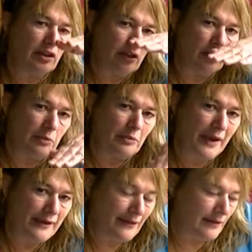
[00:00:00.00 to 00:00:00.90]
uh,
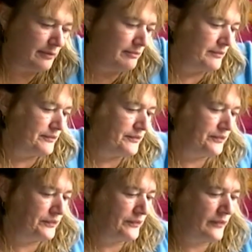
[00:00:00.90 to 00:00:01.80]
bend.
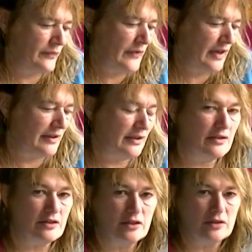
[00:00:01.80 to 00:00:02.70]
And
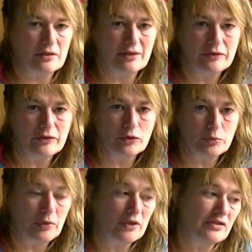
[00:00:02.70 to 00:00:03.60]
that's the difficult
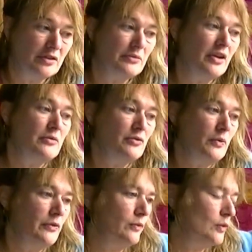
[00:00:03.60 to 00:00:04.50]
part sometimes
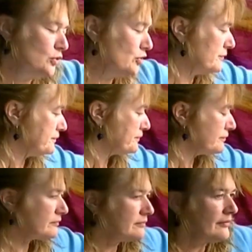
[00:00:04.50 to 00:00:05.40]
with wood.
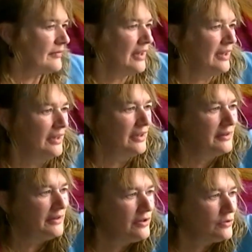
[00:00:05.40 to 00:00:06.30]

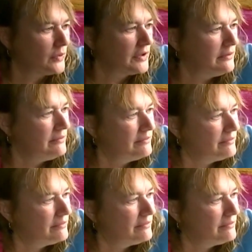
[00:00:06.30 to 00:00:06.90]
This one,